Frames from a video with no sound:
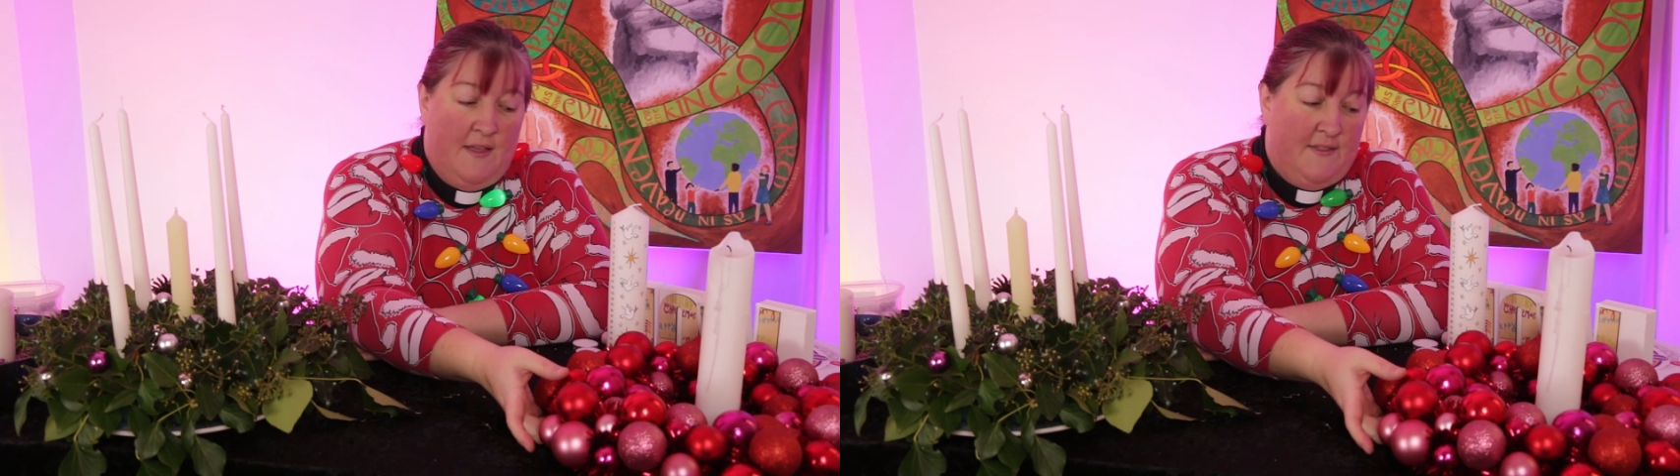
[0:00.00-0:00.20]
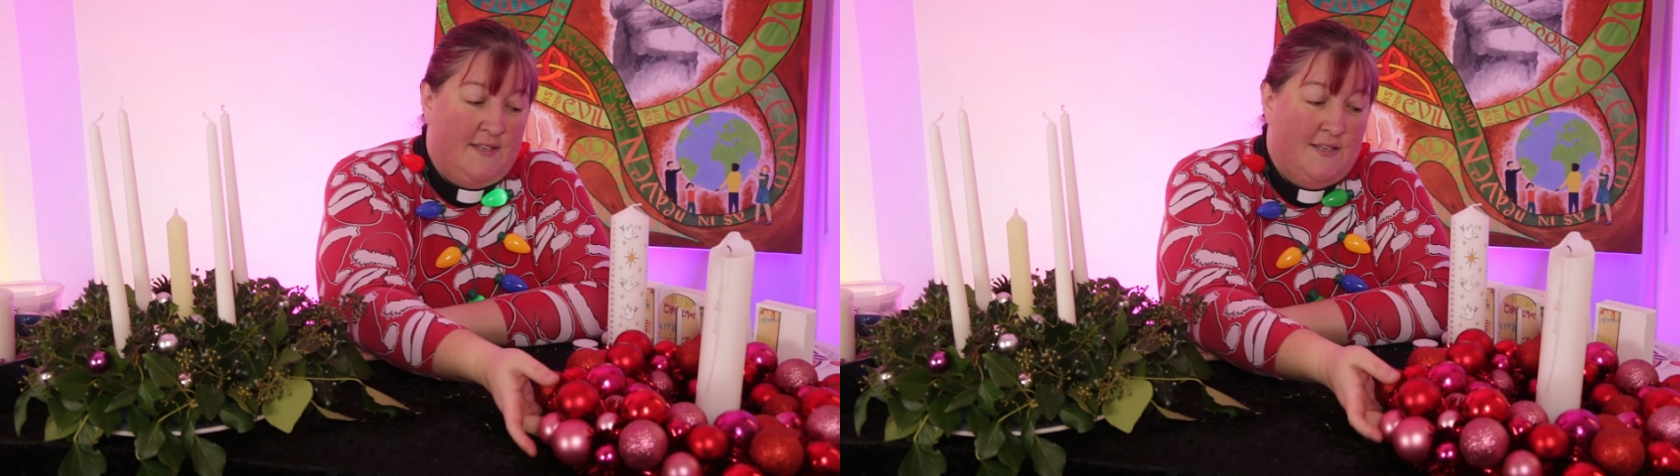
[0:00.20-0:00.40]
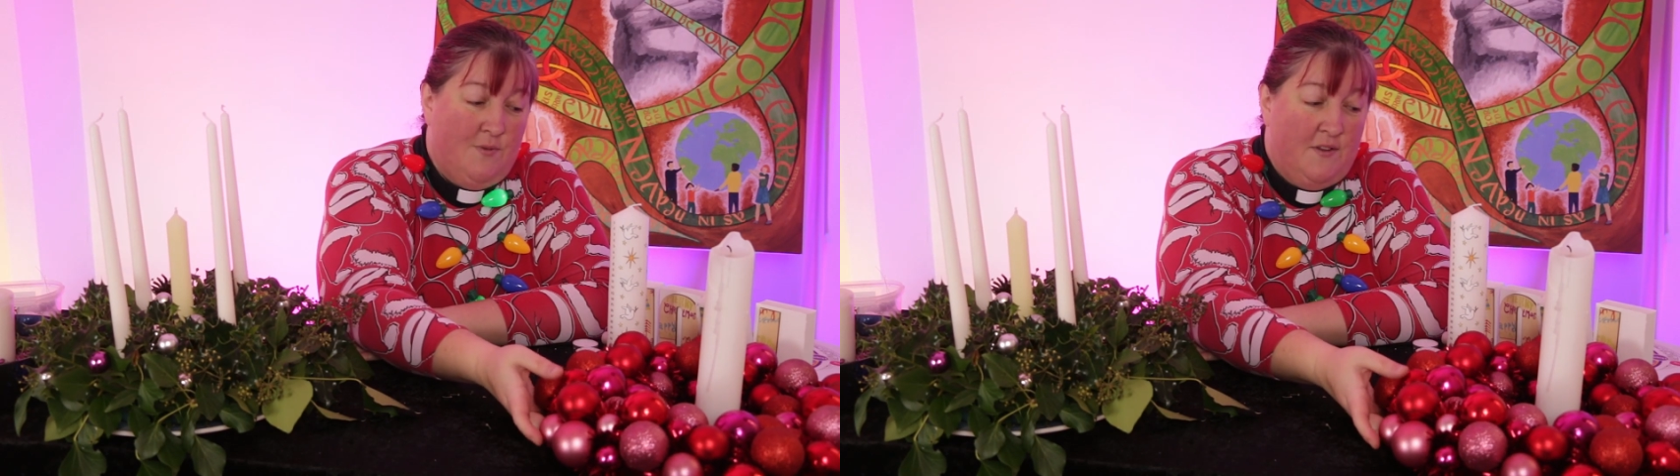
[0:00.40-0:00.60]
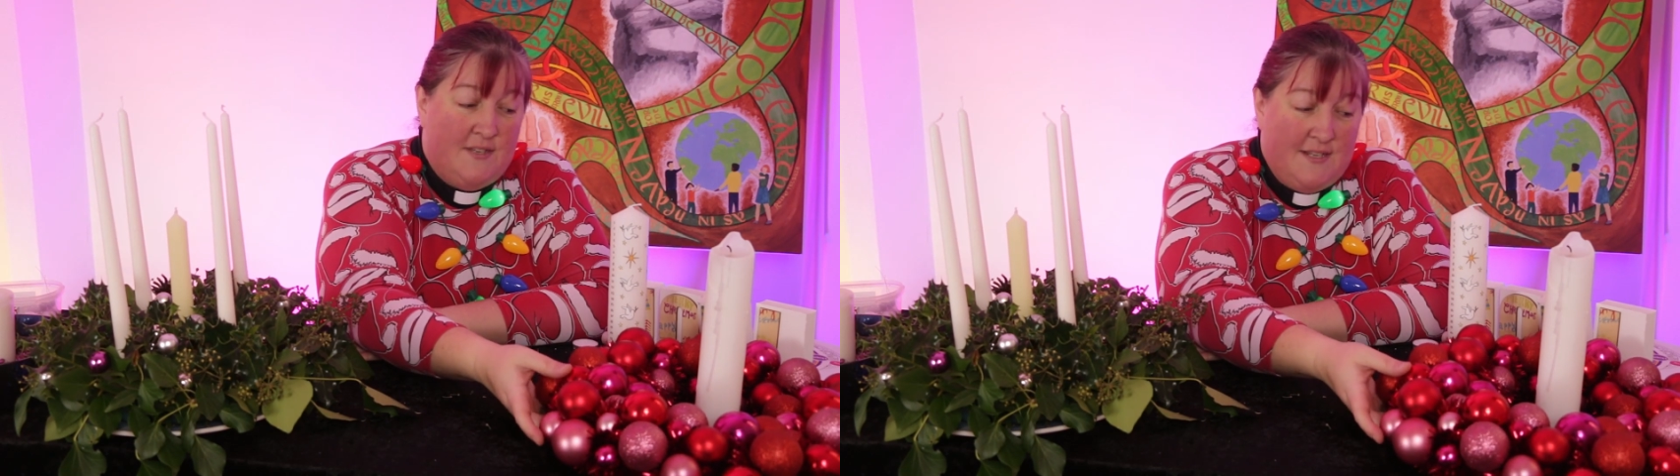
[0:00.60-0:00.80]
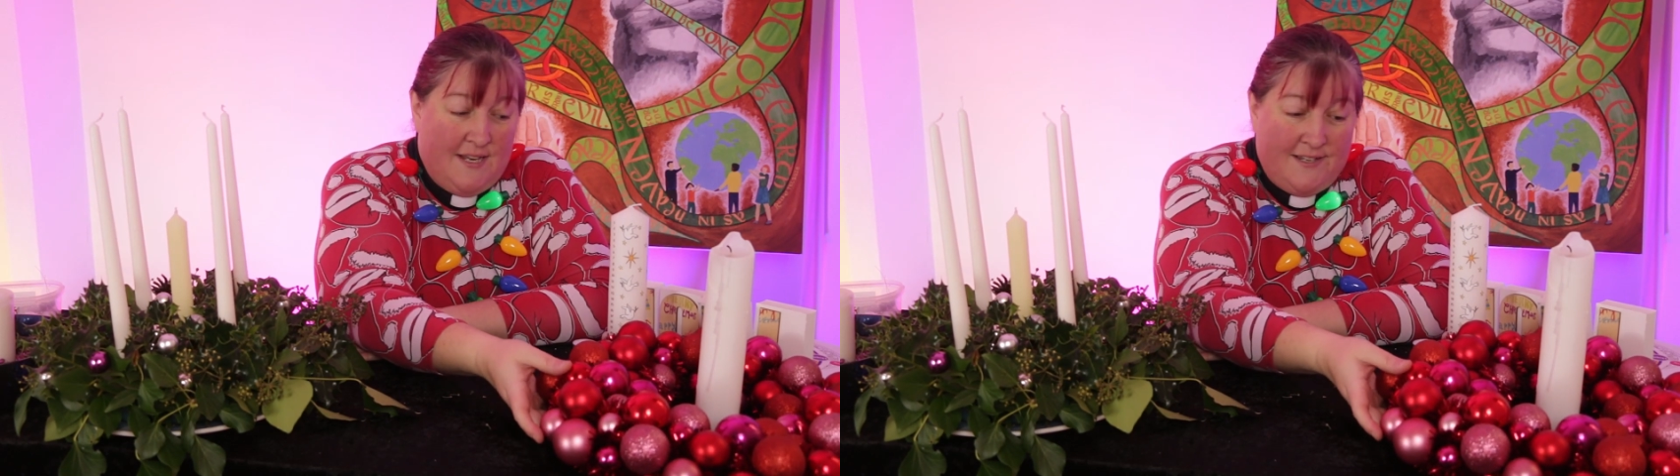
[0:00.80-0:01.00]
This is one
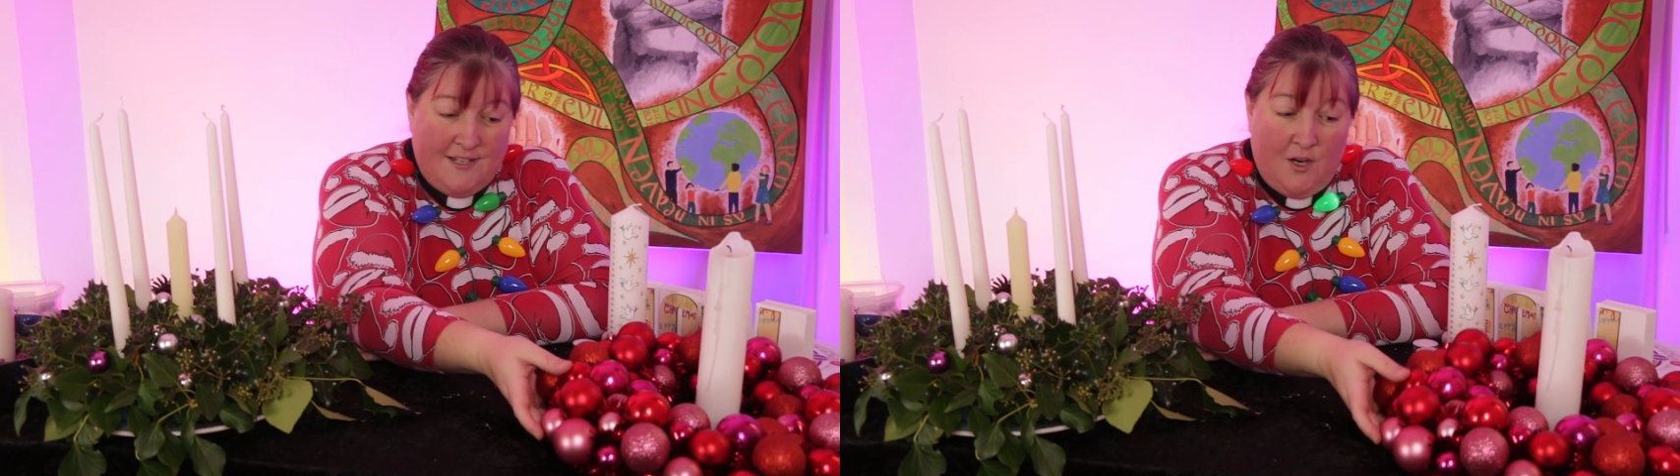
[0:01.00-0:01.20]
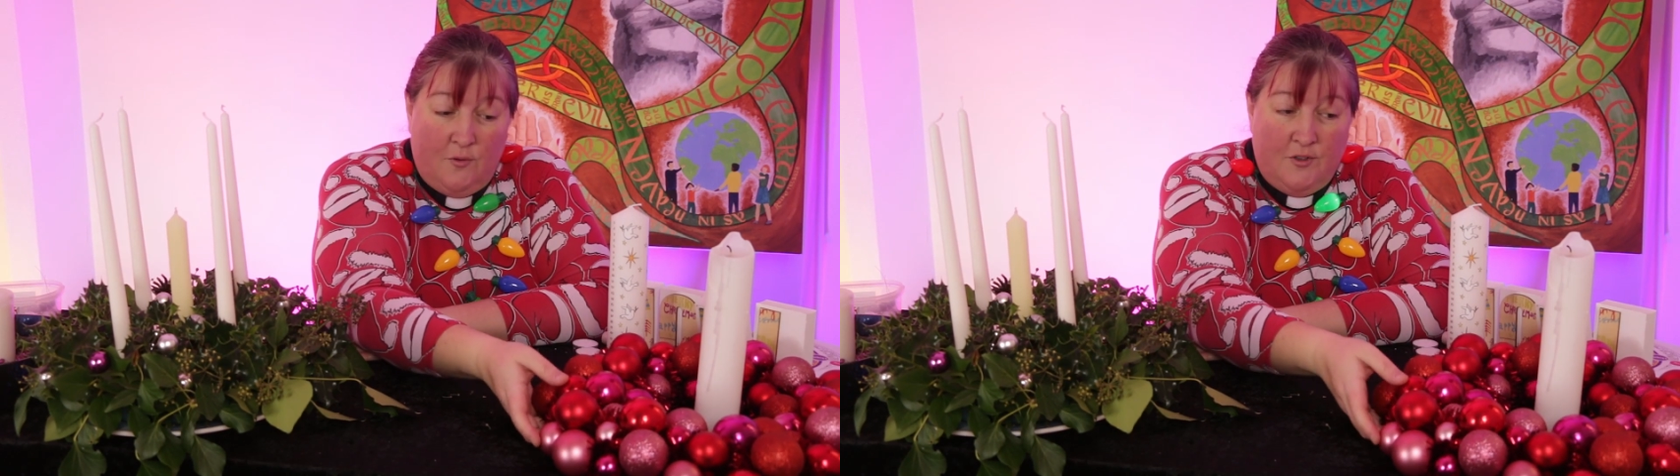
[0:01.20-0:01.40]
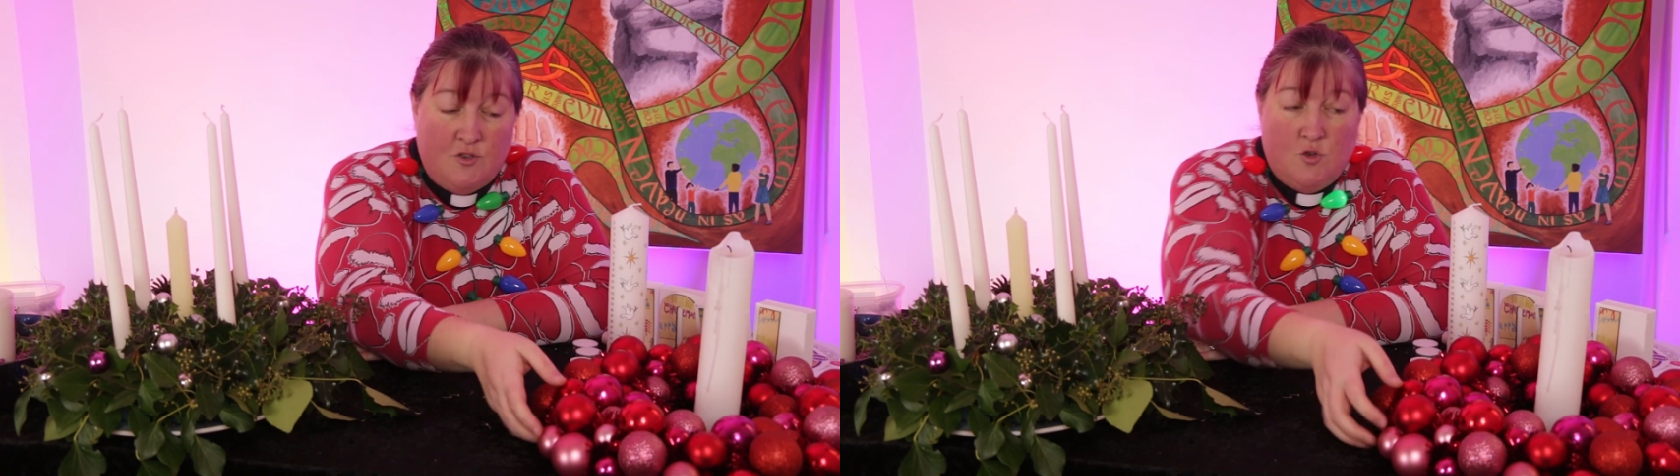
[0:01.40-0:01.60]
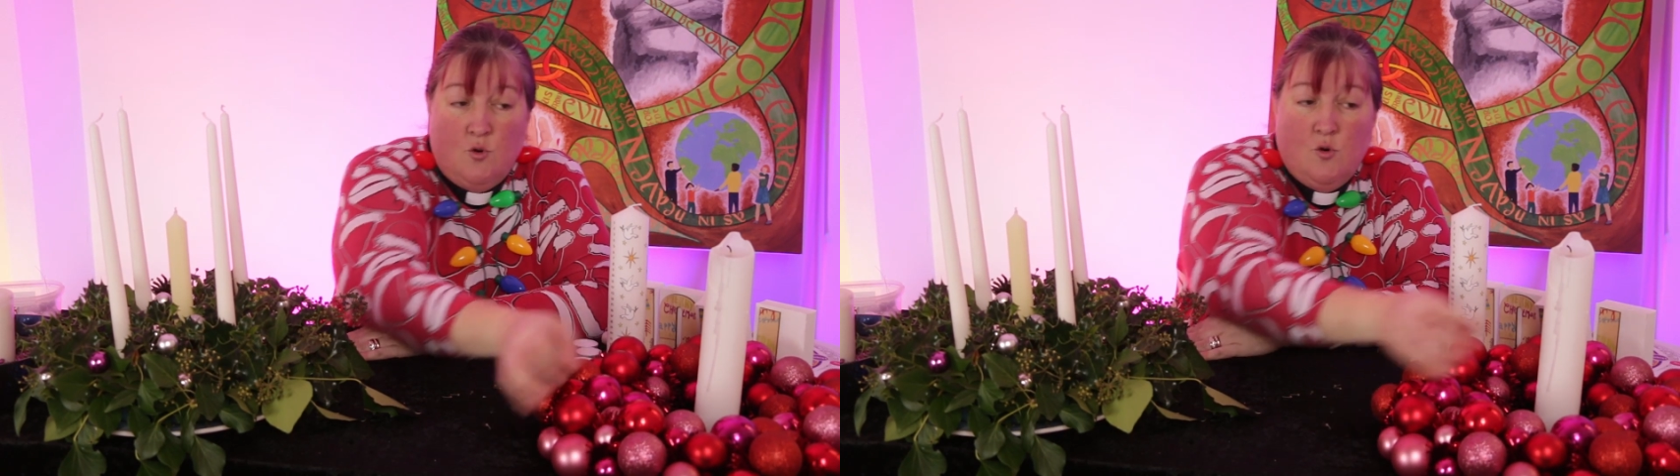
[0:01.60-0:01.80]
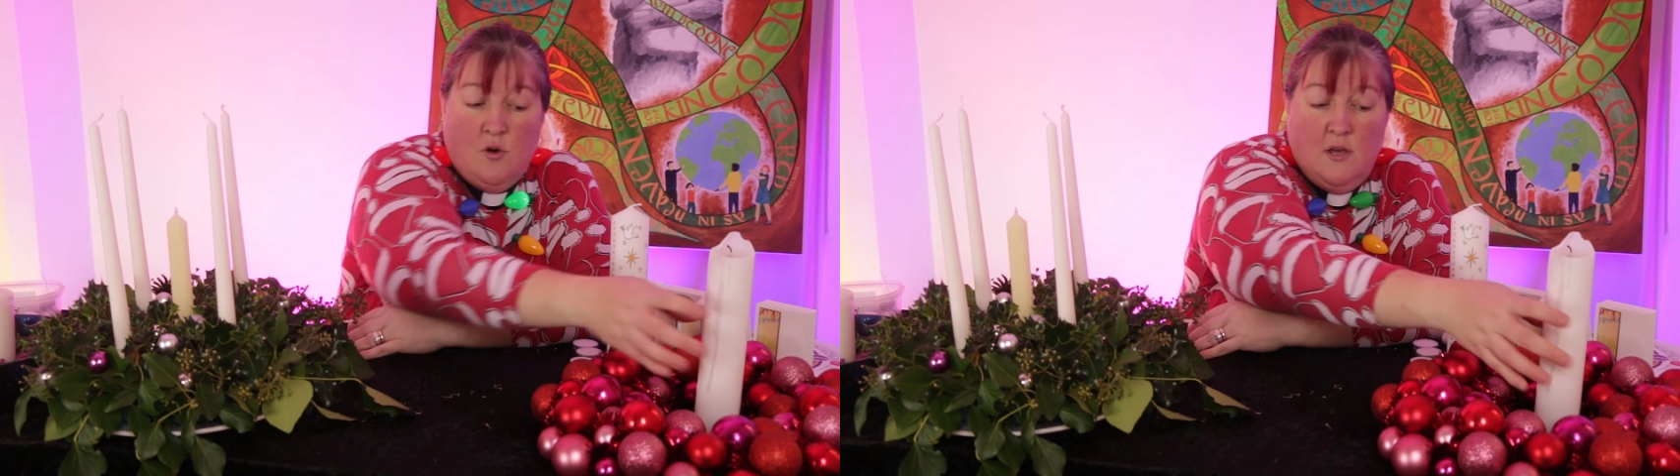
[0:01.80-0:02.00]
that's intended to go on the
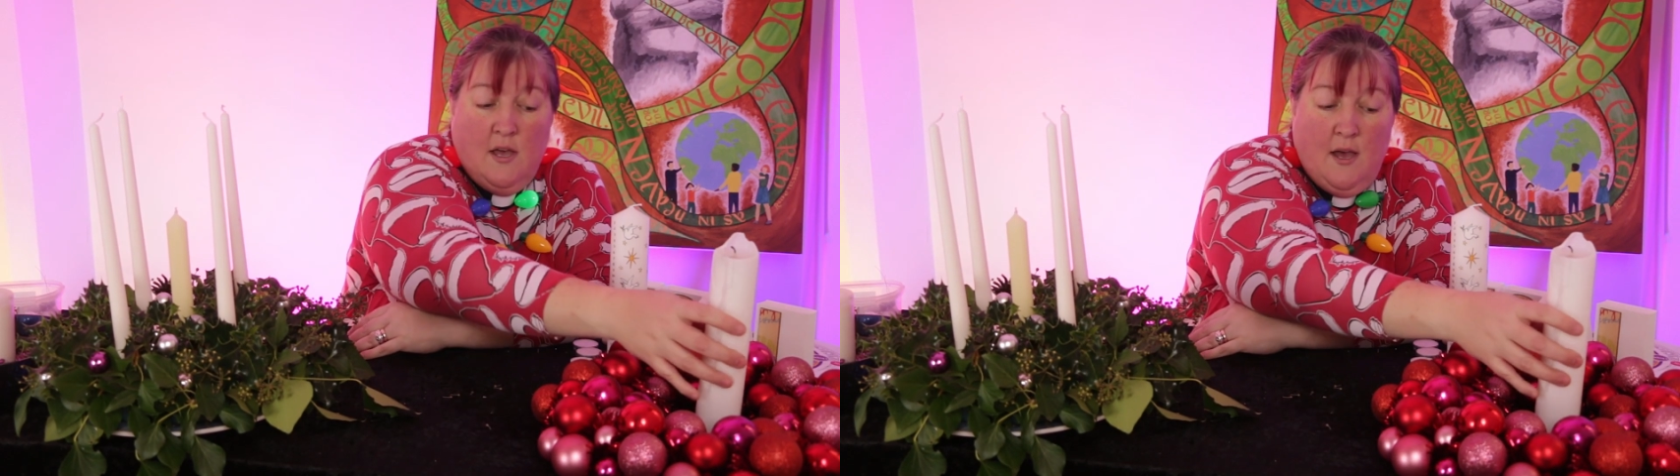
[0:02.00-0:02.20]
door,